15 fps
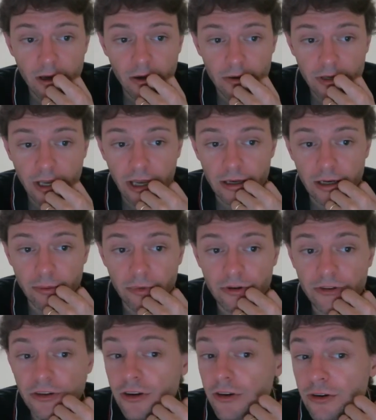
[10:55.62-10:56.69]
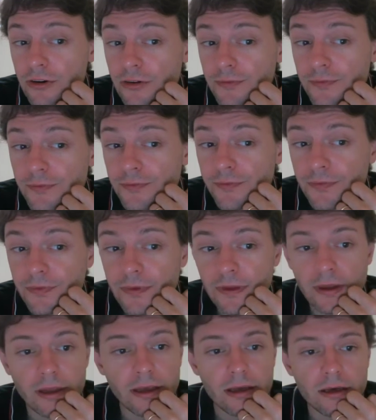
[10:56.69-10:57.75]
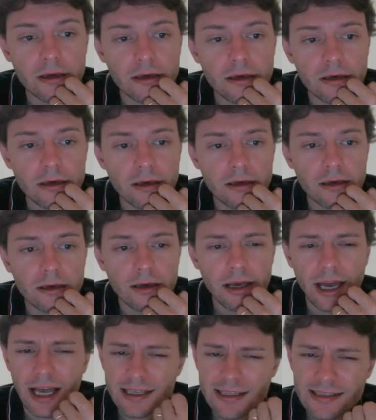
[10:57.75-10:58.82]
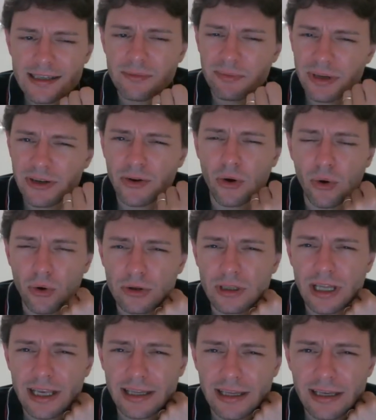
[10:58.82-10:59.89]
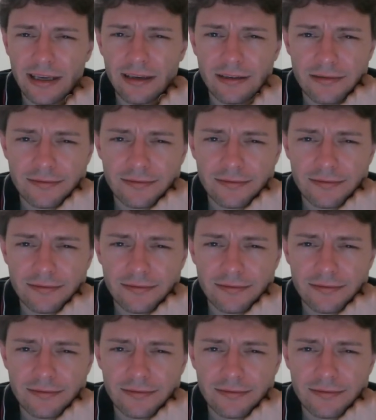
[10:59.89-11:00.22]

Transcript: Okay, number 2. Hasn't it been cold lately?